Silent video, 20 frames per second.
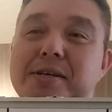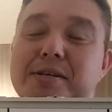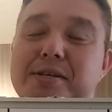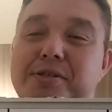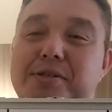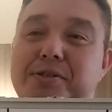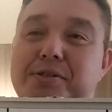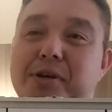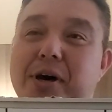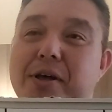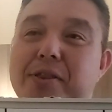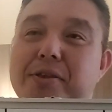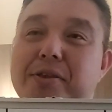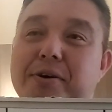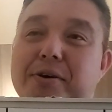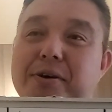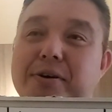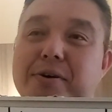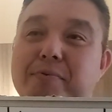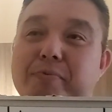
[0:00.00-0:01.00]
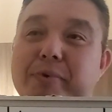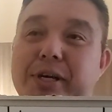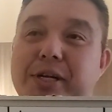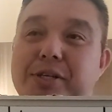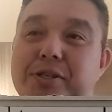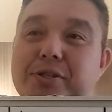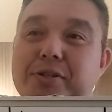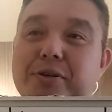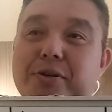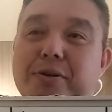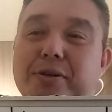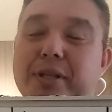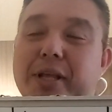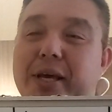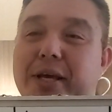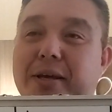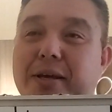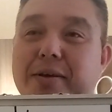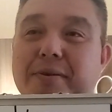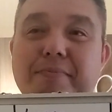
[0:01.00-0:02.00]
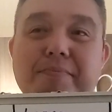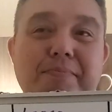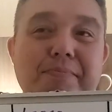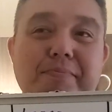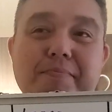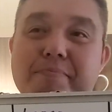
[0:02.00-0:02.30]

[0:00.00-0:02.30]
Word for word: southern regional, like